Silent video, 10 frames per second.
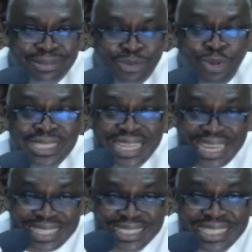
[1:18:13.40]
What
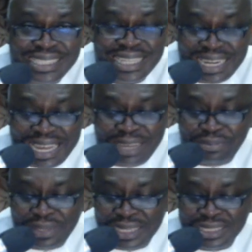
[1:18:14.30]
exists in
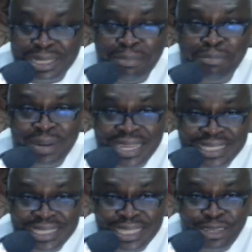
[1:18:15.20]
life is the
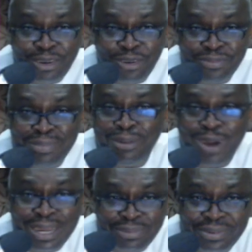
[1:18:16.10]
blessing of my
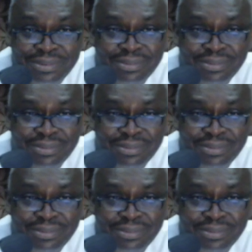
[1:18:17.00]
wife.